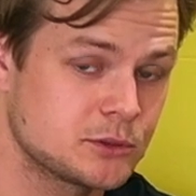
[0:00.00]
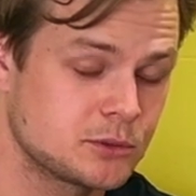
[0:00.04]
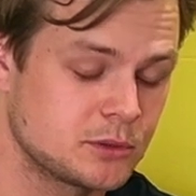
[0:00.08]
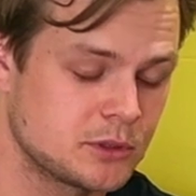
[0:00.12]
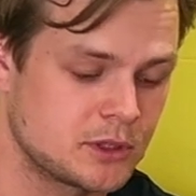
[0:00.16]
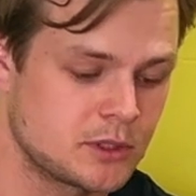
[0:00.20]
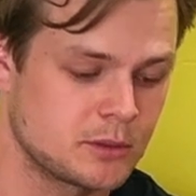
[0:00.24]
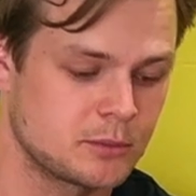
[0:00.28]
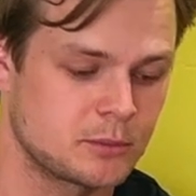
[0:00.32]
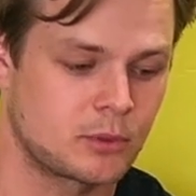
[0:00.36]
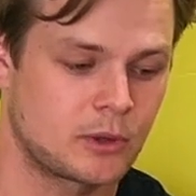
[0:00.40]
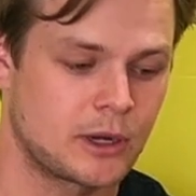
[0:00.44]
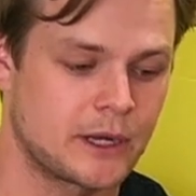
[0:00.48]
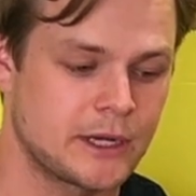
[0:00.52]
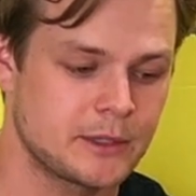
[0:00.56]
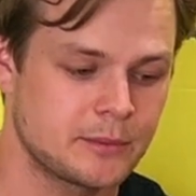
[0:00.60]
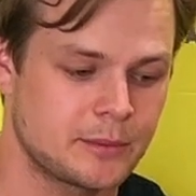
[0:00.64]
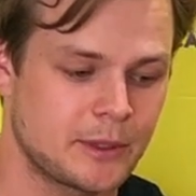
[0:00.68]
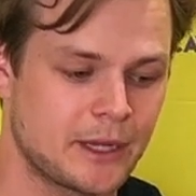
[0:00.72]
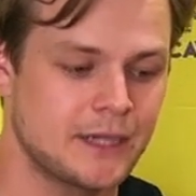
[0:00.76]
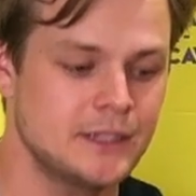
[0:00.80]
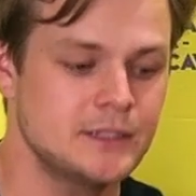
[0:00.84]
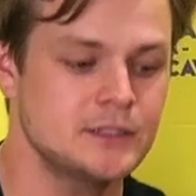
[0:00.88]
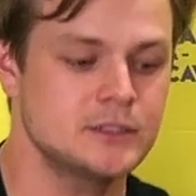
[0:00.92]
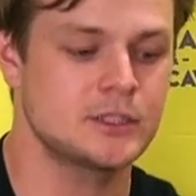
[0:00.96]
with the brake
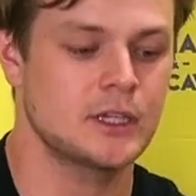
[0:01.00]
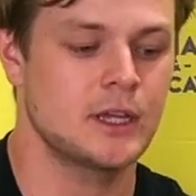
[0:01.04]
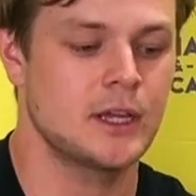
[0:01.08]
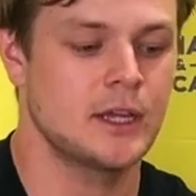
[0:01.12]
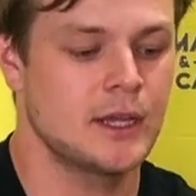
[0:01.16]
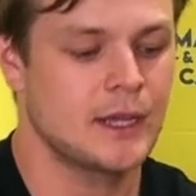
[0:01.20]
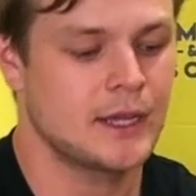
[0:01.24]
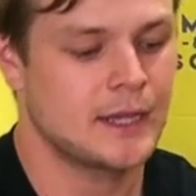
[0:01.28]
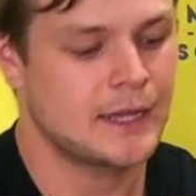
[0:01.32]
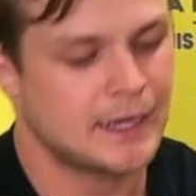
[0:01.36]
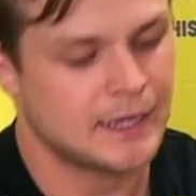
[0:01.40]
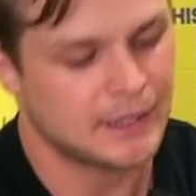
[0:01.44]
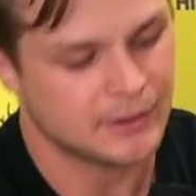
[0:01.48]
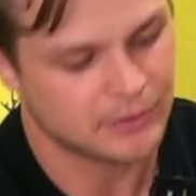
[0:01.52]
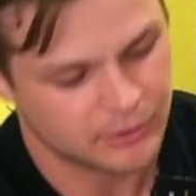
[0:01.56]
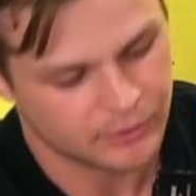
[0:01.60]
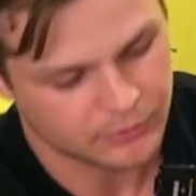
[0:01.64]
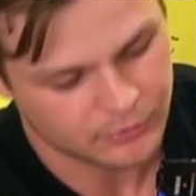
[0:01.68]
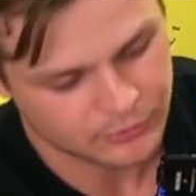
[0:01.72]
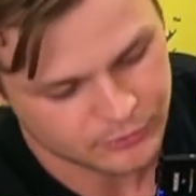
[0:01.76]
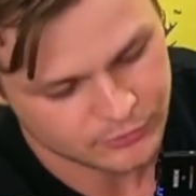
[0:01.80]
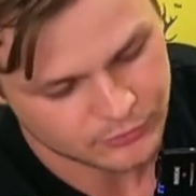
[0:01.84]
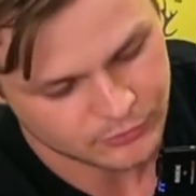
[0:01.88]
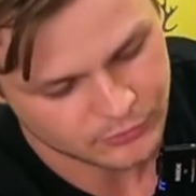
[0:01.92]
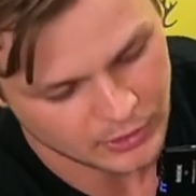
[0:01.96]
pads at the
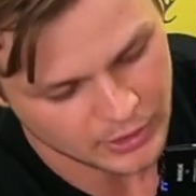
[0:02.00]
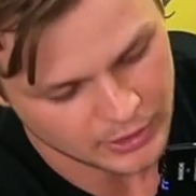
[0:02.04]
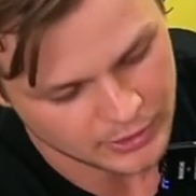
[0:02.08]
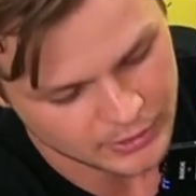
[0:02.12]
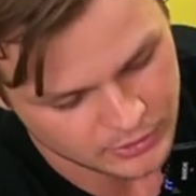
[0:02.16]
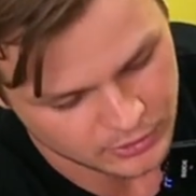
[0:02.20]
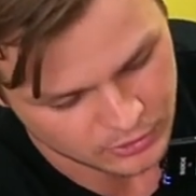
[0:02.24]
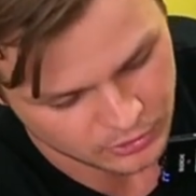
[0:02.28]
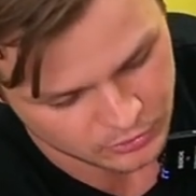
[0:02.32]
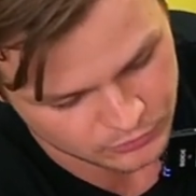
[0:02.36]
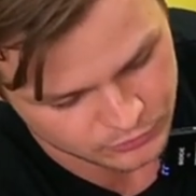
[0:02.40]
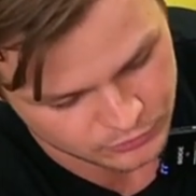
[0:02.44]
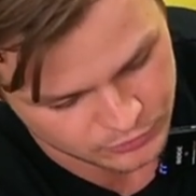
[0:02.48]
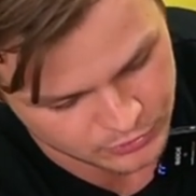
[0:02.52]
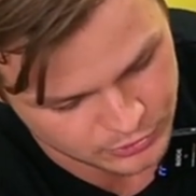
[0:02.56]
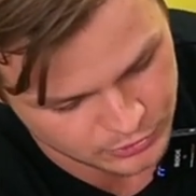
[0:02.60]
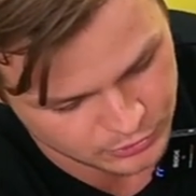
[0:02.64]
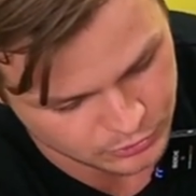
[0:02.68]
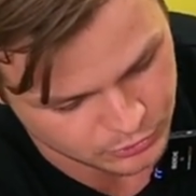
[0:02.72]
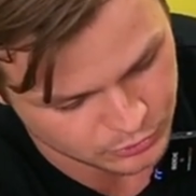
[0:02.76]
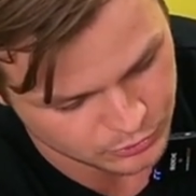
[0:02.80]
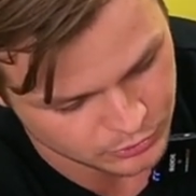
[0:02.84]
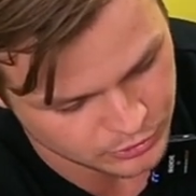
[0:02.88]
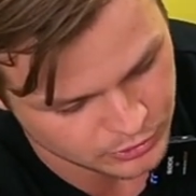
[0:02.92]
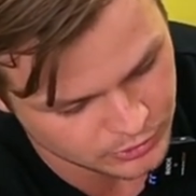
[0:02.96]
front of the
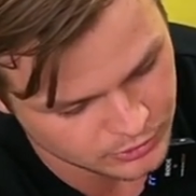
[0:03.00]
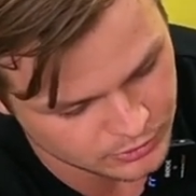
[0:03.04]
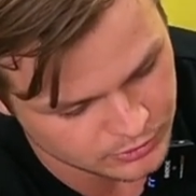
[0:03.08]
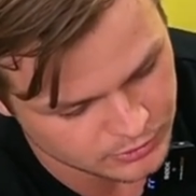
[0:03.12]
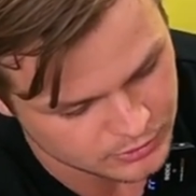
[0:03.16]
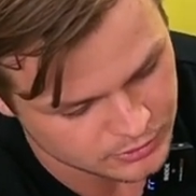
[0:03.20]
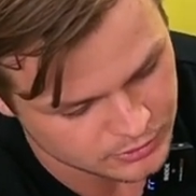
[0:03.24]
unit